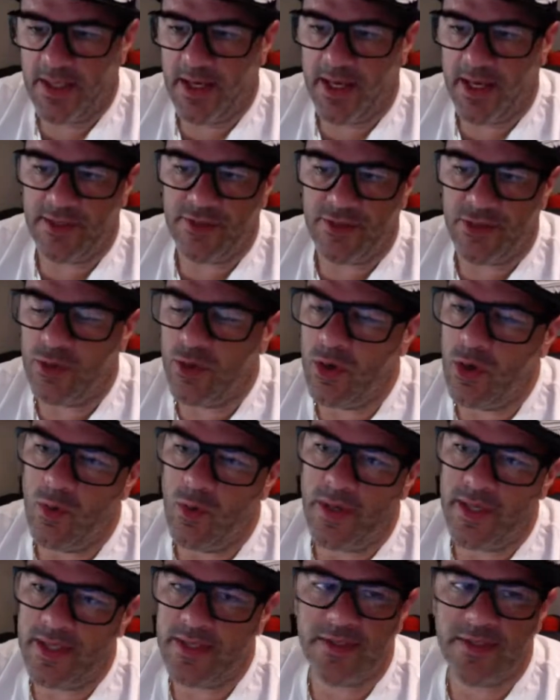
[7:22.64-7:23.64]
I do go
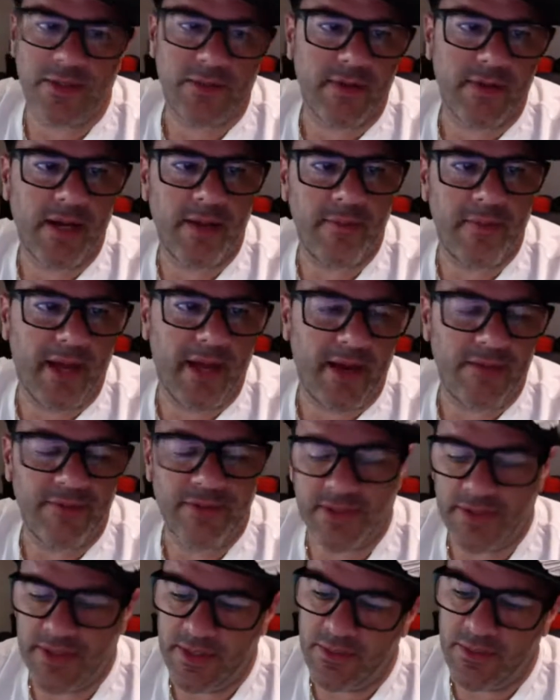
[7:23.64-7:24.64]
on Instagram every
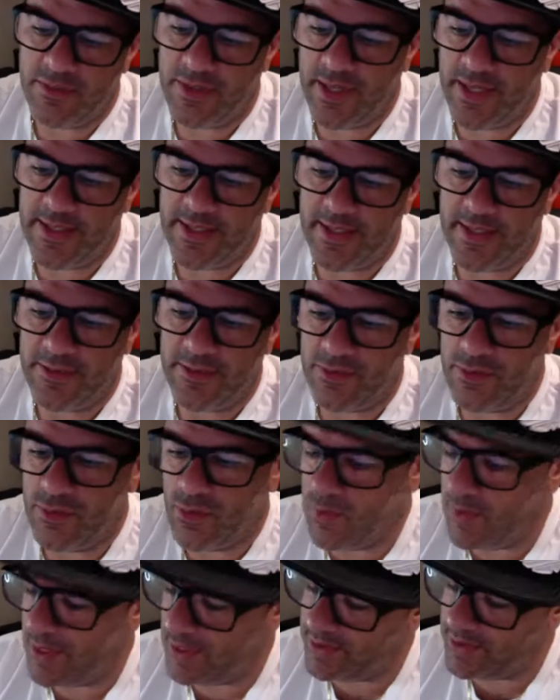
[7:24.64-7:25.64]
single night and do
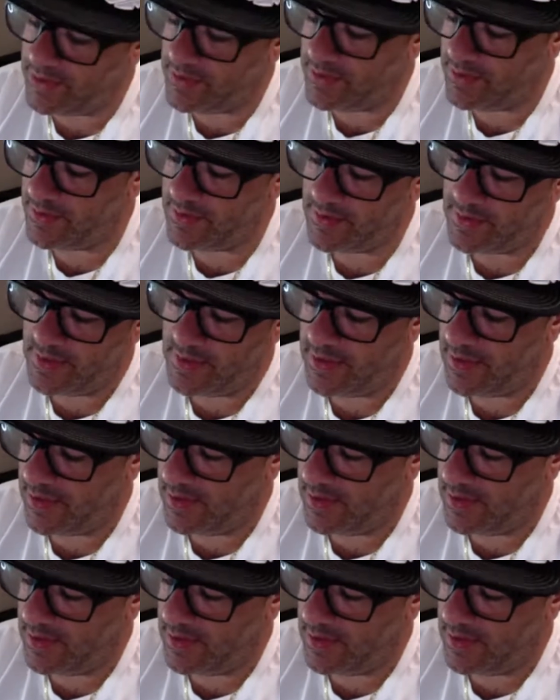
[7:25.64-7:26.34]
questions.